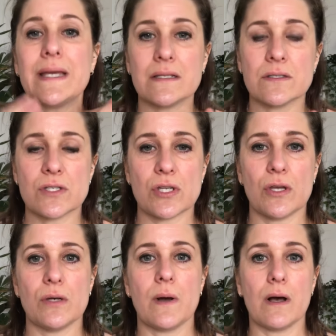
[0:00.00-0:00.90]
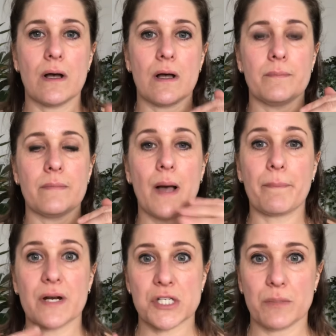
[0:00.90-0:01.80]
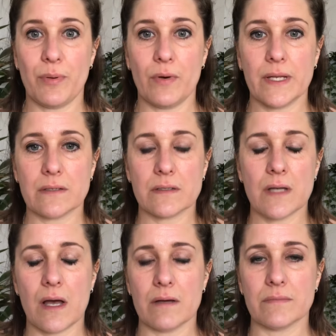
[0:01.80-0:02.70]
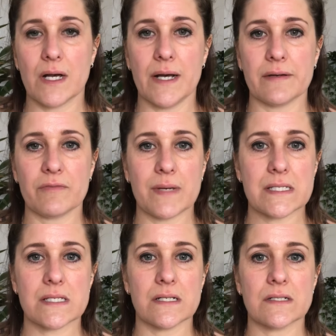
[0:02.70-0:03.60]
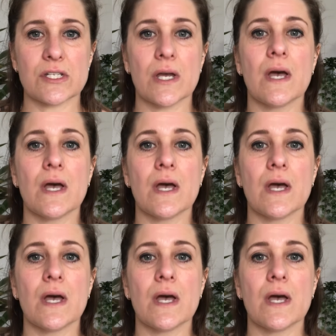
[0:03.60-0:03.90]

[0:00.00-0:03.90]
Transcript: into a pressure point kind of massage.